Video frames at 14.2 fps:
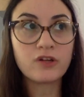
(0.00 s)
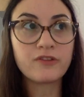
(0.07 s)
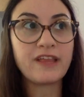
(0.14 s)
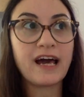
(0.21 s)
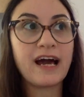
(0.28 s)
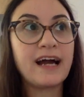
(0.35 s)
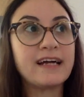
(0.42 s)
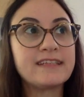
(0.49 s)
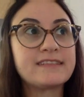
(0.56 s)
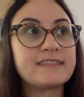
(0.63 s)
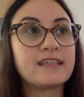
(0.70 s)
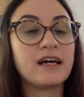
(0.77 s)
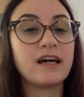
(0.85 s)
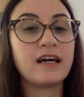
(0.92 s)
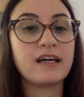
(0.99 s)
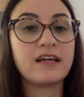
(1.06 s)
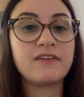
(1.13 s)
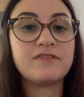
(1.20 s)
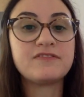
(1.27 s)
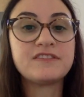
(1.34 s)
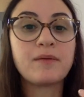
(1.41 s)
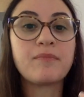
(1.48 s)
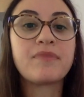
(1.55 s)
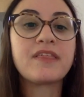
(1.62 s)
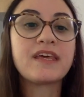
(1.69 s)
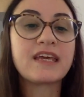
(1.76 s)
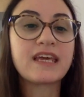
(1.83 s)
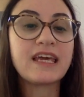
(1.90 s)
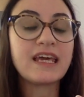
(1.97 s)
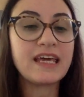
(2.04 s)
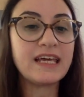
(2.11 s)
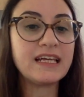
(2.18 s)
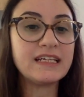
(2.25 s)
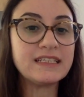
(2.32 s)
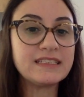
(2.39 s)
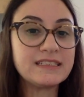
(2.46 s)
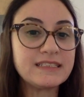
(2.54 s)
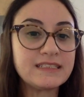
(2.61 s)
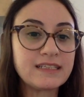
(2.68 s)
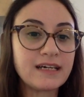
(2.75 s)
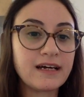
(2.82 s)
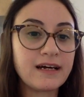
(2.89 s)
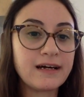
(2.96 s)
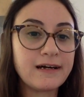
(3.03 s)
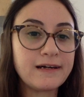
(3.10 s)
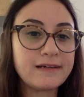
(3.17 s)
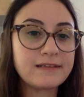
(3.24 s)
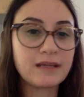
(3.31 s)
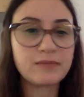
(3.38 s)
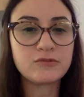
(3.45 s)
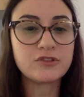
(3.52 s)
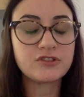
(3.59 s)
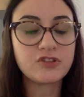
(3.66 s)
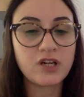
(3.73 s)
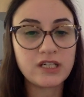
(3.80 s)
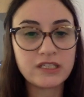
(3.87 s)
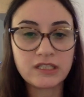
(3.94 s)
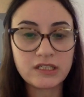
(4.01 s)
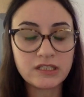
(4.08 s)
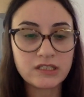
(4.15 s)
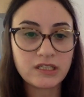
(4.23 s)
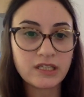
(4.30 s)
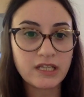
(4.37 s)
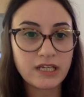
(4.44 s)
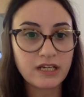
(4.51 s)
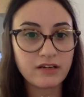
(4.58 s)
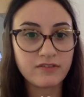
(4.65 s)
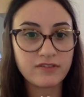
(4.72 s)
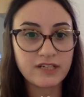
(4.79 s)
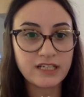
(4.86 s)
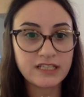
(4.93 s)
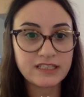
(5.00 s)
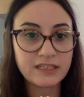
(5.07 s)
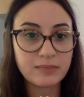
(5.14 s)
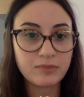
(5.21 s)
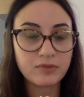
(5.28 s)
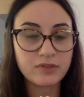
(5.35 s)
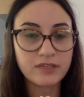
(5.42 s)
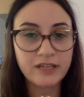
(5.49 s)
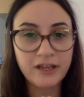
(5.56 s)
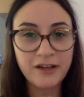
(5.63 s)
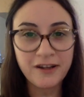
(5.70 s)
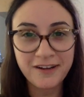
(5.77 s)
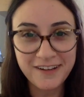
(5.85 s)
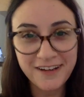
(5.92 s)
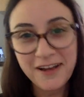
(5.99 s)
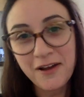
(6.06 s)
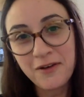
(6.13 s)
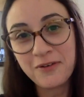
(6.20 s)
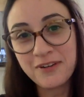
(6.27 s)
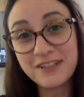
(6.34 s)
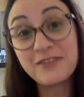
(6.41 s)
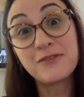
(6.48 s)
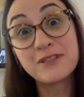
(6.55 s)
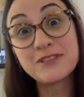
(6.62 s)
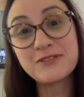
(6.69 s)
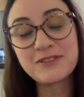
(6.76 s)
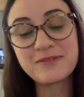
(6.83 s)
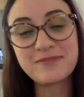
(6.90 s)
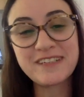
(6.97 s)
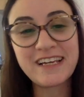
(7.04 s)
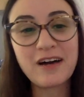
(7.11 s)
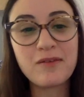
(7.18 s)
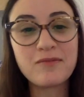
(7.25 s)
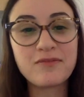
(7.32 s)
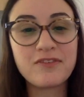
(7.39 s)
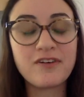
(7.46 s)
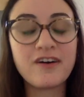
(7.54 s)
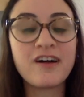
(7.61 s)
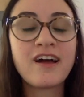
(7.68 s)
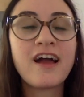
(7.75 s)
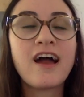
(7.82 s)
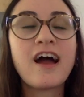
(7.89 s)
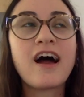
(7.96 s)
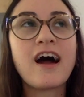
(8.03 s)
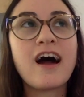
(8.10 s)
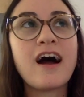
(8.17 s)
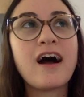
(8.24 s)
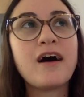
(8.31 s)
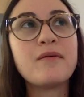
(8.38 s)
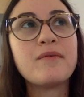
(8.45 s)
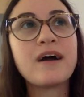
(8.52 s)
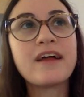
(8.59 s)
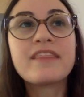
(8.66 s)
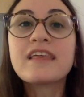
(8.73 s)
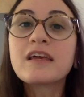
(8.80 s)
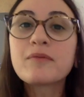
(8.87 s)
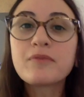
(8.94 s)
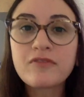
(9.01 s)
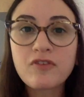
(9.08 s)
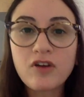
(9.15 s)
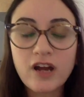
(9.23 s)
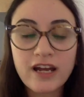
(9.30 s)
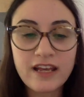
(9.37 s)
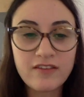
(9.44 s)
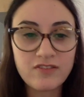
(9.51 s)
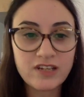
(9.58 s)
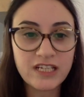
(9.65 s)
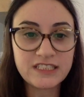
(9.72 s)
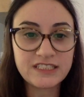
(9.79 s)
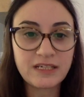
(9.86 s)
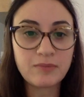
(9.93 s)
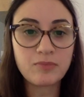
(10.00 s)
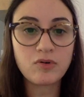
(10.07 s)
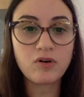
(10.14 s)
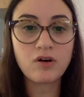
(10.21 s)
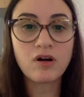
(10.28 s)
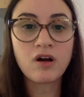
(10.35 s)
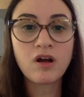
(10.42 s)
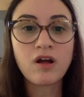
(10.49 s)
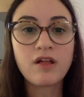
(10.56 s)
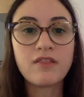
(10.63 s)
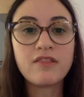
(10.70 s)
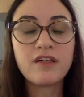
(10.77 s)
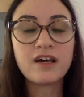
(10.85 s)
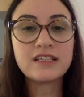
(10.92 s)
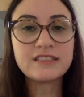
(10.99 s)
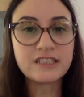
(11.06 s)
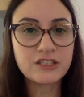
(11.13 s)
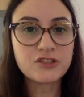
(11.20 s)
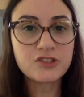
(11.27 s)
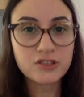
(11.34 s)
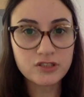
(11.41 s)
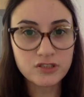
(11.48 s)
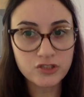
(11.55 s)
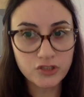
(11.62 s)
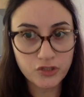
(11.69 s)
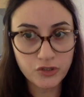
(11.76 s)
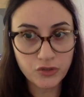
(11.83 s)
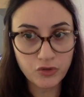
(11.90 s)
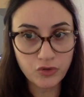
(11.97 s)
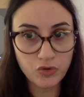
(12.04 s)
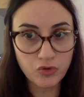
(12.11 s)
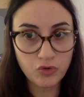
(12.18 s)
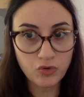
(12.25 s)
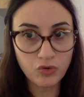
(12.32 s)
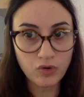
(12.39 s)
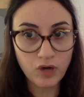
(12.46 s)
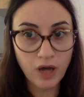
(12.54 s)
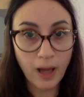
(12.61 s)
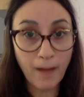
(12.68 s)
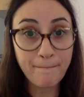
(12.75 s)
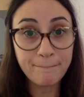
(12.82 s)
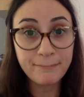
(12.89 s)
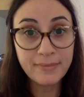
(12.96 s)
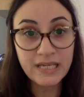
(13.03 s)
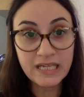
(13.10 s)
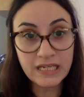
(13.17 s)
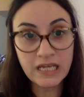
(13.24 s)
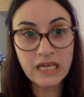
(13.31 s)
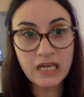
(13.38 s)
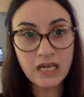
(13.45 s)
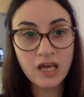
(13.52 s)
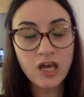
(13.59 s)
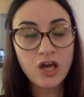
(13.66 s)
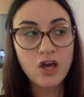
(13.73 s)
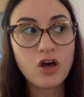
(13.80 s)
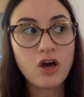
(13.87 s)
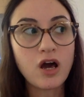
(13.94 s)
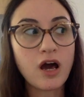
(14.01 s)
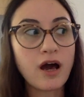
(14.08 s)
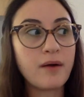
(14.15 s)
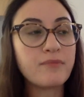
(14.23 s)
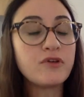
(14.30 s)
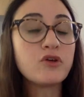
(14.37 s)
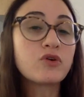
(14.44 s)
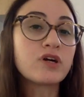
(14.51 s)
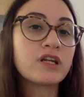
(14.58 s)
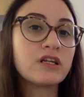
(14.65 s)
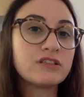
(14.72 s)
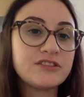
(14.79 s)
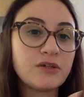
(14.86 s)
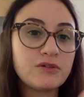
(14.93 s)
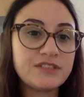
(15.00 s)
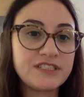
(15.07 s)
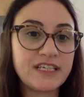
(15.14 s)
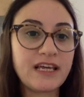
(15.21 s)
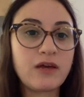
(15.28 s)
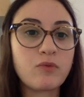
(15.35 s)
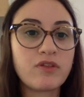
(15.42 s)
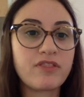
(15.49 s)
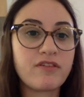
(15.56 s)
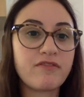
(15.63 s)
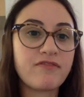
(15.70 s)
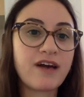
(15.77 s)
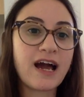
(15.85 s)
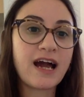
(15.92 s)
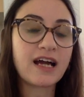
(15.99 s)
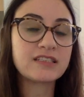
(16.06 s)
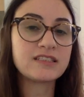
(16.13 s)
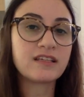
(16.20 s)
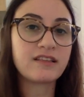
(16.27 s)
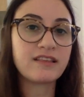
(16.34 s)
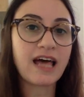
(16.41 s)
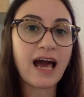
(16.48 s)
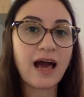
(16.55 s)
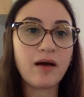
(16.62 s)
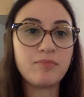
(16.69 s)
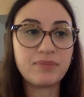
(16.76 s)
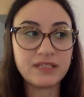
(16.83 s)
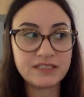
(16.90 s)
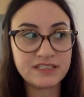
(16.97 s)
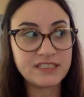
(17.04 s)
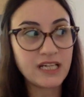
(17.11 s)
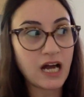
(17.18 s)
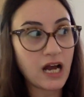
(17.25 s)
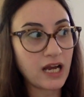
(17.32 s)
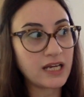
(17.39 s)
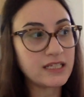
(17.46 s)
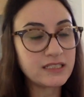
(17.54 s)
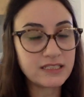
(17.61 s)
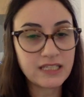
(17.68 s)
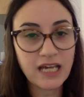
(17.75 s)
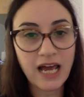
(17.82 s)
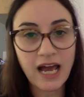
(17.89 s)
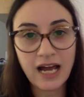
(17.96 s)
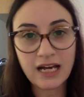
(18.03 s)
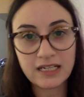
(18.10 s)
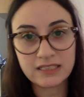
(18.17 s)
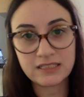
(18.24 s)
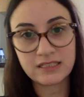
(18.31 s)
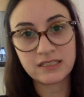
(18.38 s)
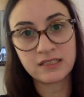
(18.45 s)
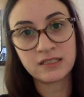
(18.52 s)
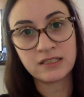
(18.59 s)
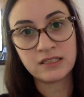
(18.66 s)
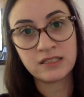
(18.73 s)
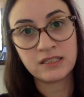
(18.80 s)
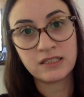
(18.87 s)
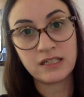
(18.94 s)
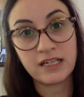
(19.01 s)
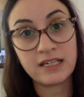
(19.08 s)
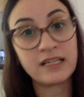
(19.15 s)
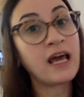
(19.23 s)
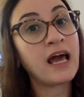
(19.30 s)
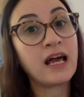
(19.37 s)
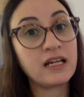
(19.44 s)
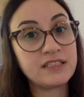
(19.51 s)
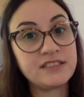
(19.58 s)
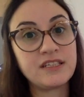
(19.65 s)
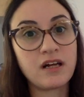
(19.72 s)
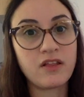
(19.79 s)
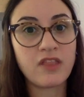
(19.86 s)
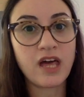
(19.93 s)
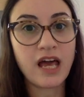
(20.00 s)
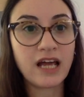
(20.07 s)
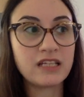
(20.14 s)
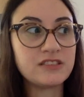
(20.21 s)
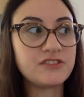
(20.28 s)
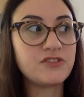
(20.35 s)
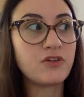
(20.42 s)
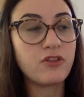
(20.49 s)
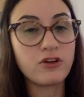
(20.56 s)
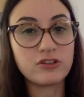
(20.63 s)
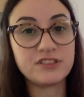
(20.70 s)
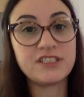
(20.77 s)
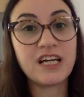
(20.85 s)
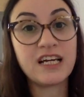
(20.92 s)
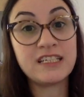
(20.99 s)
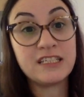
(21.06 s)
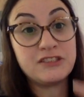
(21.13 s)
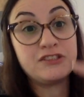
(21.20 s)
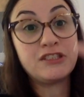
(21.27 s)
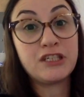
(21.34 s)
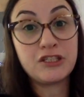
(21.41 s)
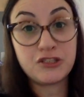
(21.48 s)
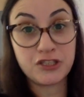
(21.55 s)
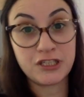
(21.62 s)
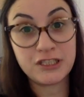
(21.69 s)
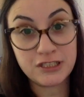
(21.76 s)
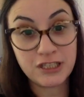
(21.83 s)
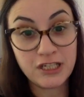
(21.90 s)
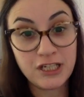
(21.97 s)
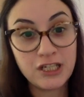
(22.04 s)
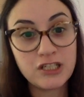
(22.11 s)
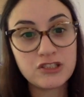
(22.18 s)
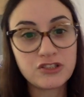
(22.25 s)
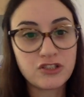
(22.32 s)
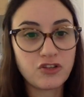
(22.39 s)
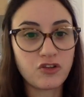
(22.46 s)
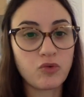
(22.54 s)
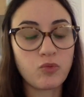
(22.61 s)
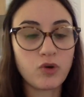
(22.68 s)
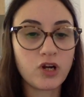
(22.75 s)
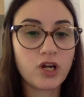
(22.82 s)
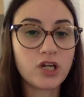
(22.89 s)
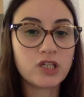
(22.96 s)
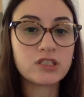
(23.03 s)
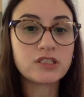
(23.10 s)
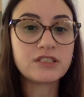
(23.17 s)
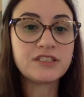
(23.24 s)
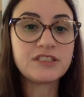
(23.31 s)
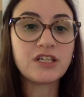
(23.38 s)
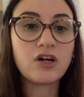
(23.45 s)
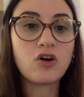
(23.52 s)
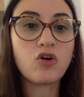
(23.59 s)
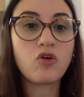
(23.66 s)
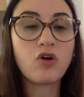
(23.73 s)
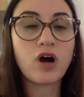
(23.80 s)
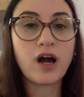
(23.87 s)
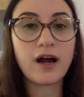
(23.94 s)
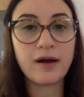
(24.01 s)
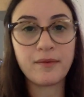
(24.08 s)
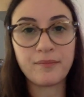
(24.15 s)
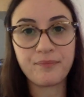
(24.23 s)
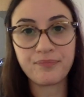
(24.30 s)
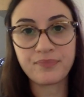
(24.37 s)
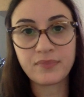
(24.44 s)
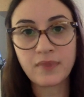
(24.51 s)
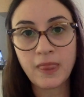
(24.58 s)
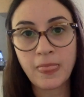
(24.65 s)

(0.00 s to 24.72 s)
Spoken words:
that if something is, I'm just trying to think of an example here, which would be helpful. I think before I give an example, the addition to meaning, you can associate with the fact that besides has an S on the end. So there's an addition to the word. So